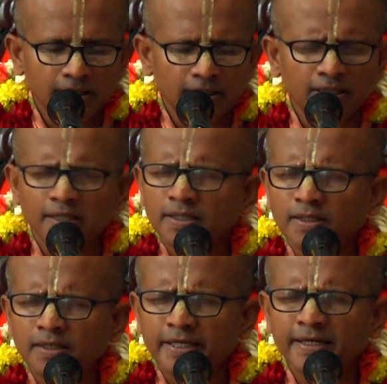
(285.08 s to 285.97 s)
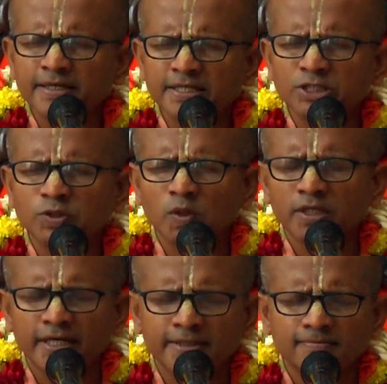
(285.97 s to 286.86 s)
Uh, here it is
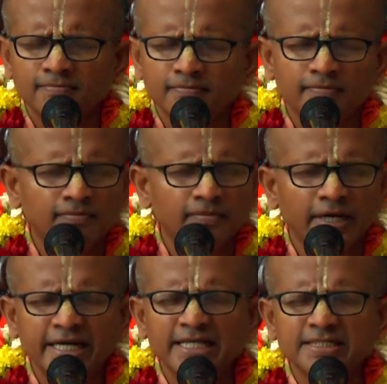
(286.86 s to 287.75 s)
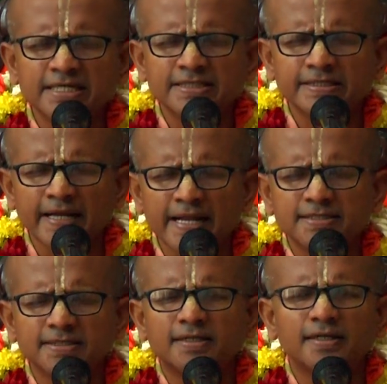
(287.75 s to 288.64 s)
told that it is his
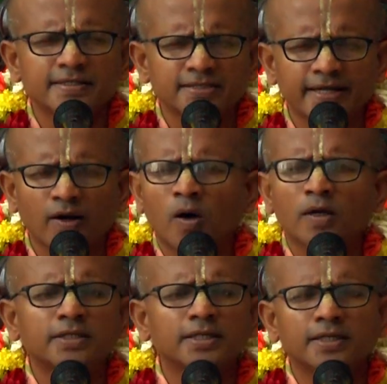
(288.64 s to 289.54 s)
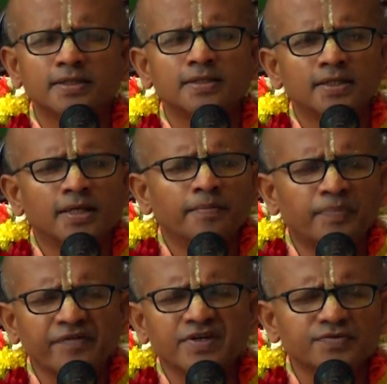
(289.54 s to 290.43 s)
transcendental desire. All the
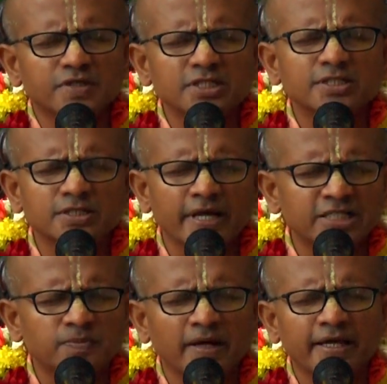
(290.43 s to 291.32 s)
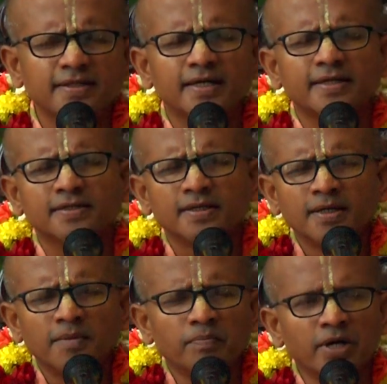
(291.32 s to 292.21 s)
previous verses explain that
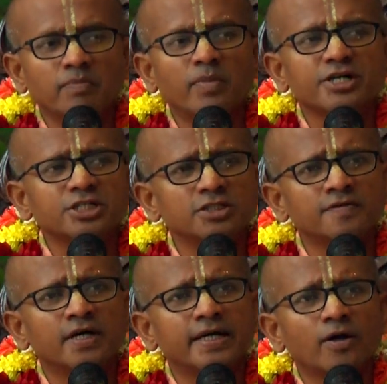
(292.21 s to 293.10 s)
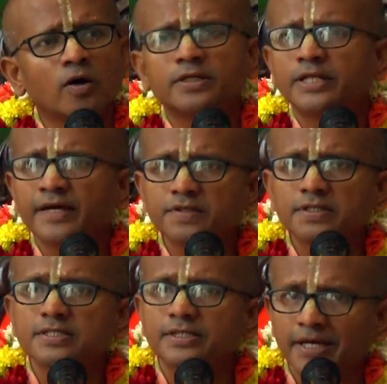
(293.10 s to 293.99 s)
Brahma, Shiva and all the
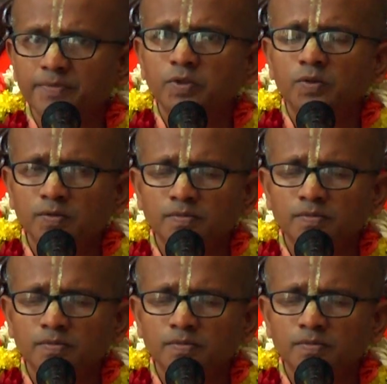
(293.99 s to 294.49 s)
Devatas came to